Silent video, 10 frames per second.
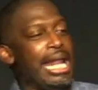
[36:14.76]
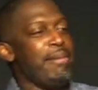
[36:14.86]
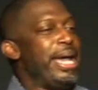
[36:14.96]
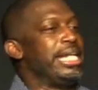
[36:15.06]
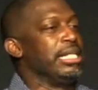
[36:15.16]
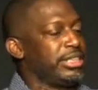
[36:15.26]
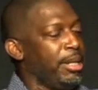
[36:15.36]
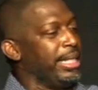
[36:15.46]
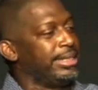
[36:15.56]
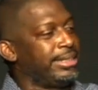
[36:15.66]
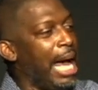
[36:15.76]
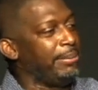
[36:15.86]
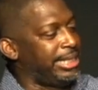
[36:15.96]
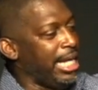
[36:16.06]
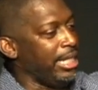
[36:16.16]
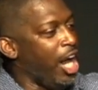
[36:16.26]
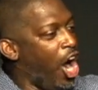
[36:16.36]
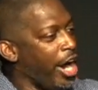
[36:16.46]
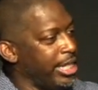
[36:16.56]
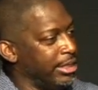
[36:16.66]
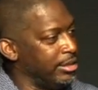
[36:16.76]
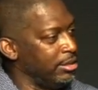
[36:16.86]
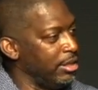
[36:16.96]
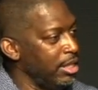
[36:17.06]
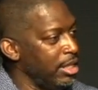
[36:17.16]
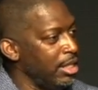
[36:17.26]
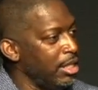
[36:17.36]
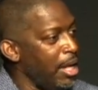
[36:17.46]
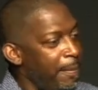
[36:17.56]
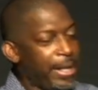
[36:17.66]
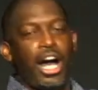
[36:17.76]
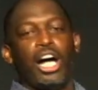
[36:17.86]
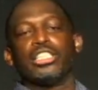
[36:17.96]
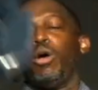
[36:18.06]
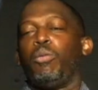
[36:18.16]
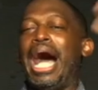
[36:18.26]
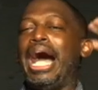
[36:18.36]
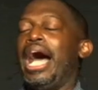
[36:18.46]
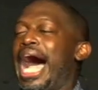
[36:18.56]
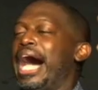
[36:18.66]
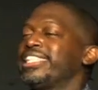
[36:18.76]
that made them some of the top selling artists. Because why? How